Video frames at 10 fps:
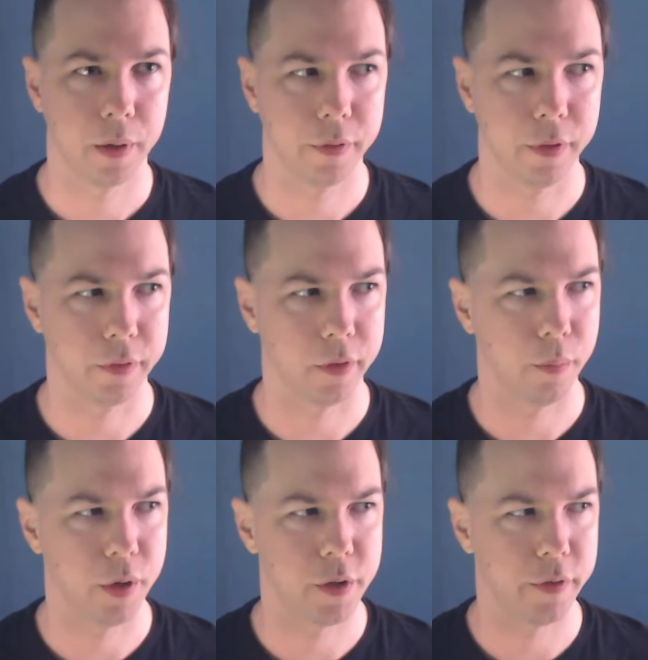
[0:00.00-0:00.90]

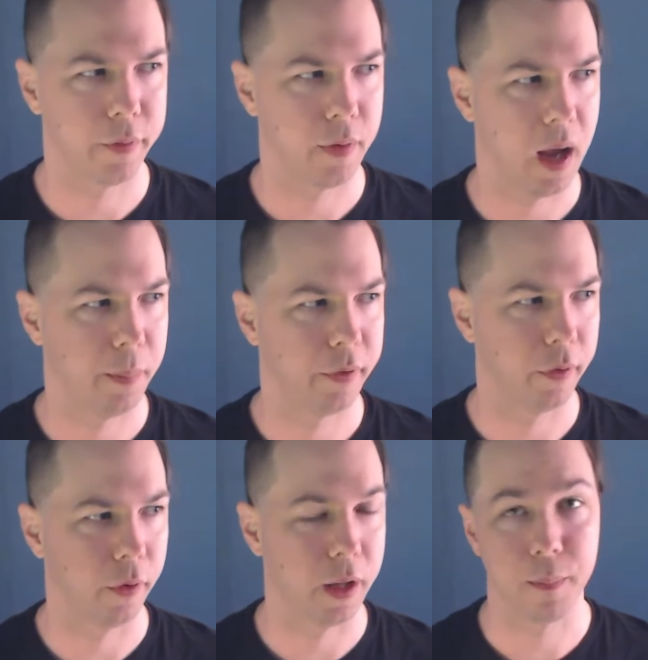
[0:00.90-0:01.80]
system, which is
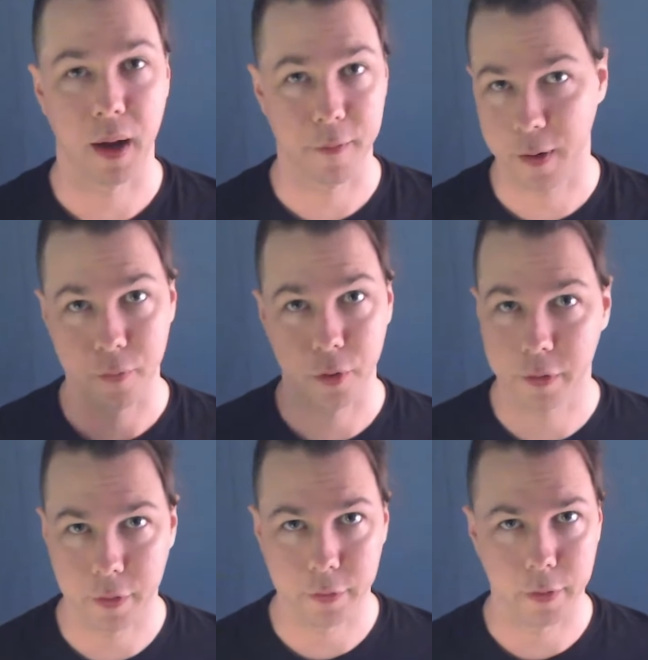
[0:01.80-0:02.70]
absolutely my
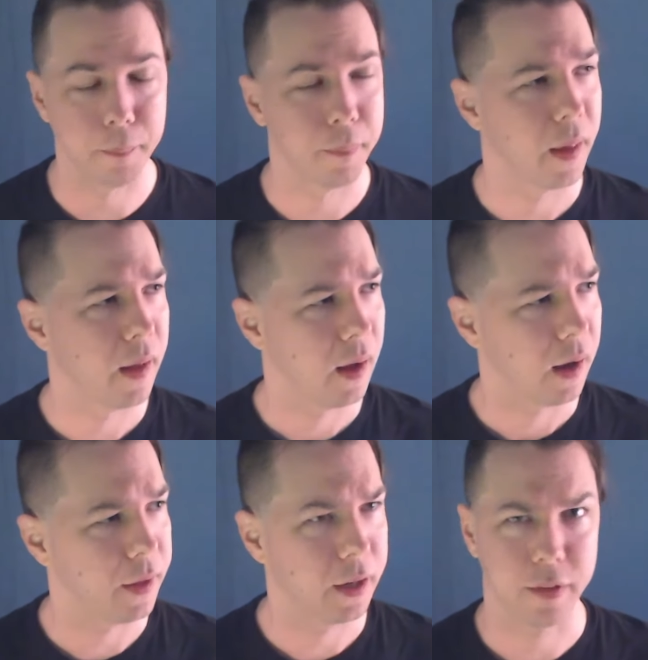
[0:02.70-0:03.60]
favorite system.
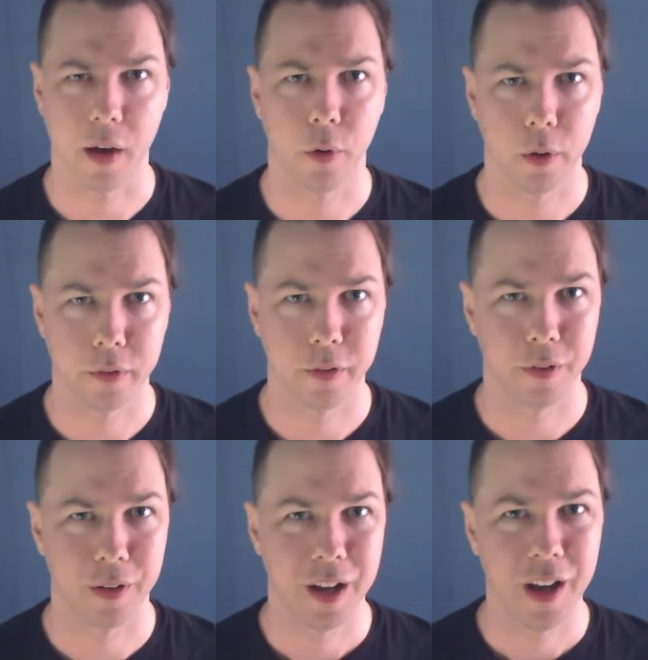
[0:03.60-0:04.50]
I think it's everyone's,
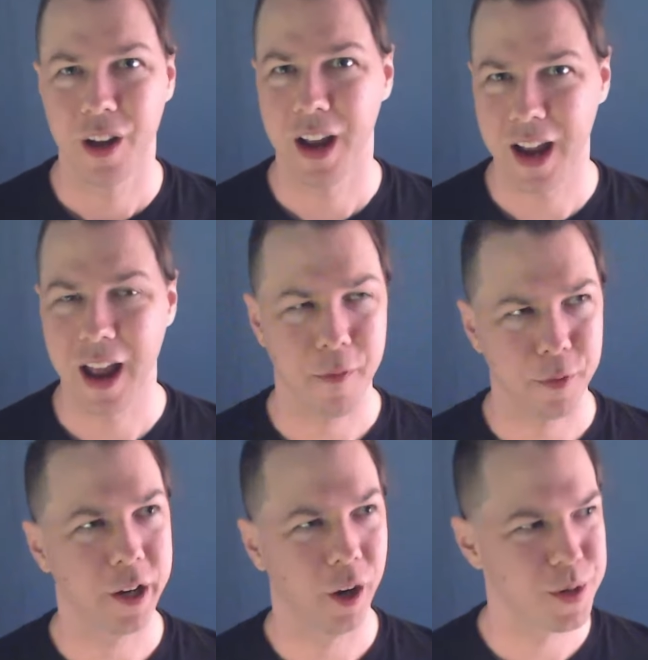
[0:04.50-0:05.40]

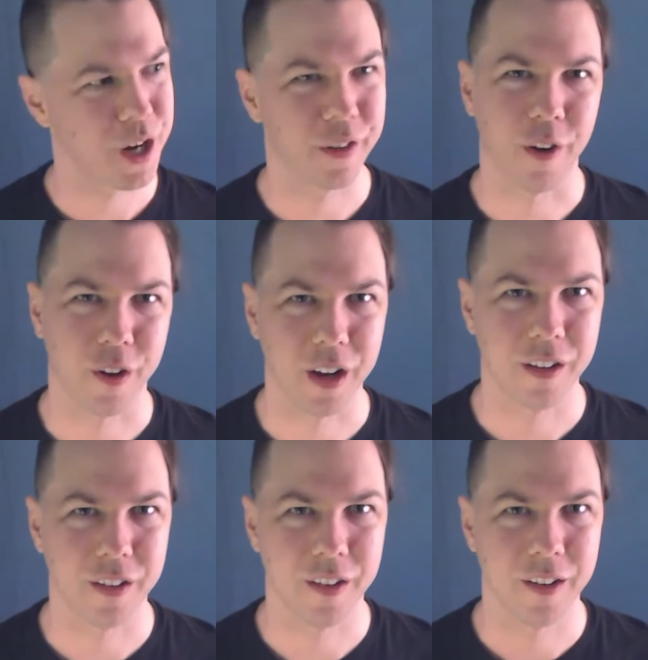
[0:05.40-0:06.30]
every
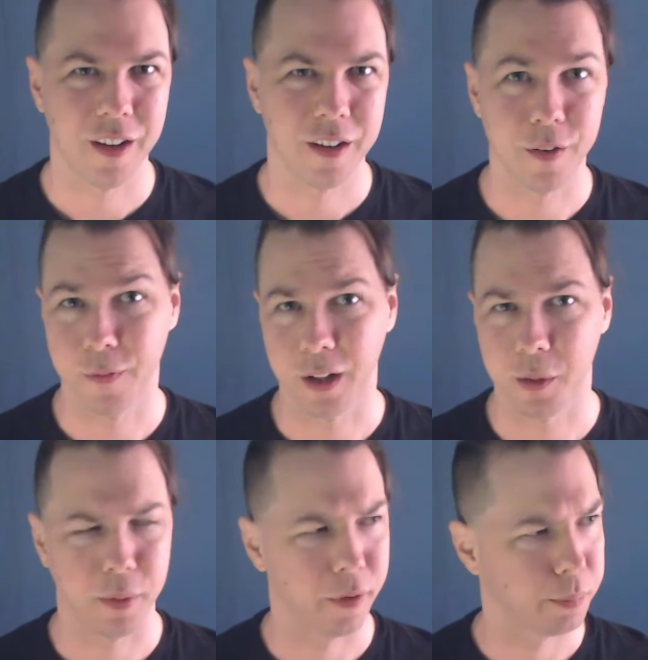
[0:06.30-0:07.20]
object-oriented
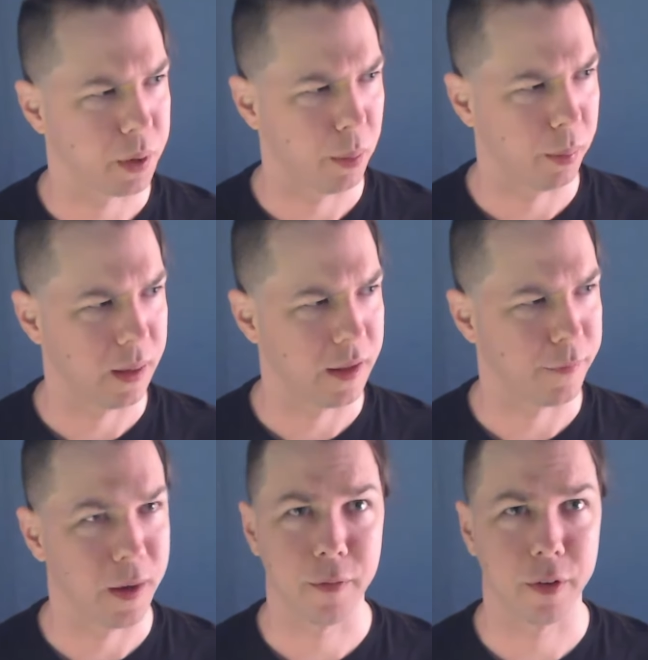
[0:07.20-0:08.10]
developer, it's probably their
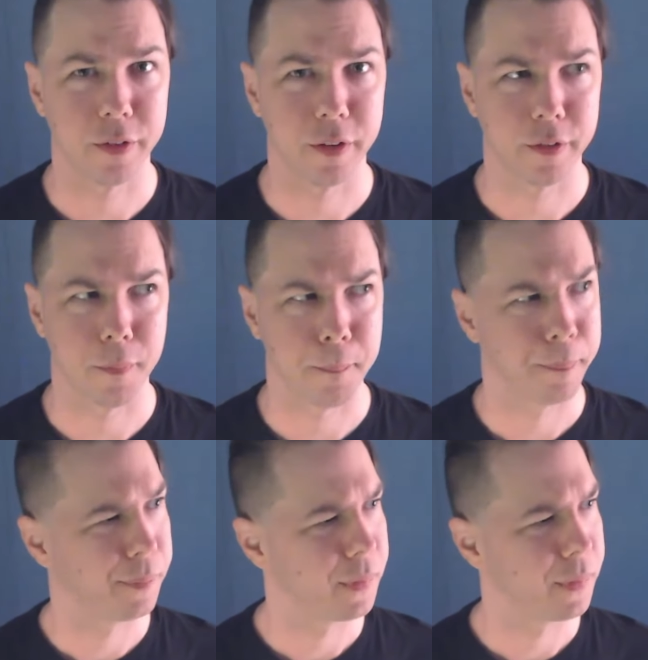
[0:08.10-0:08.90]
favorite system.